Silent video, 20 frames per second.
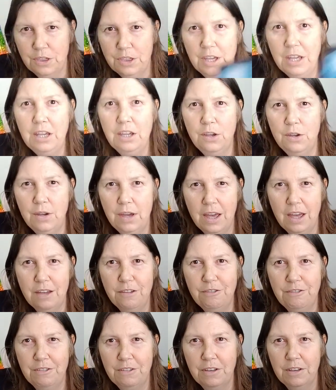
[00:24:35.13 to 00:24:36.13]
think you
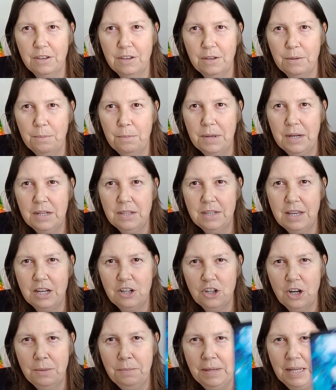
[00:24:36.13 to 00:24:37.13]
have, but it's
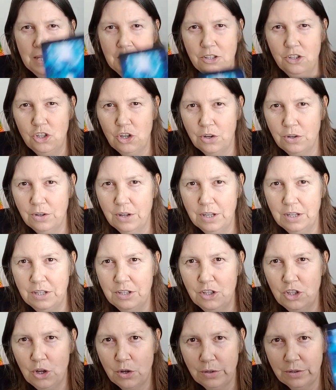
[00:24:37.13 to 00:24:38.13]
actually being
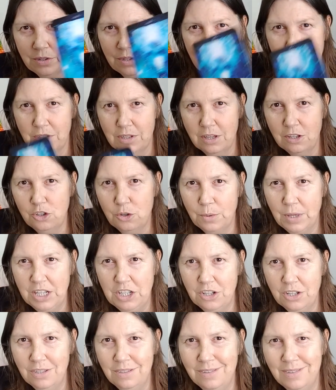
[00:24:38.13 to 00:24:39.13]
in toxic
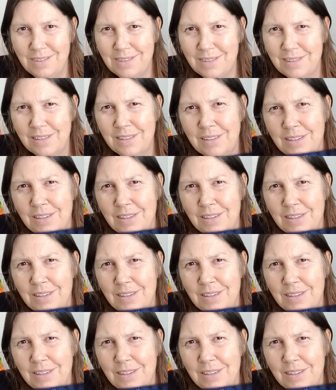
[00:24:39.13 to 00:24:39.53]
situations.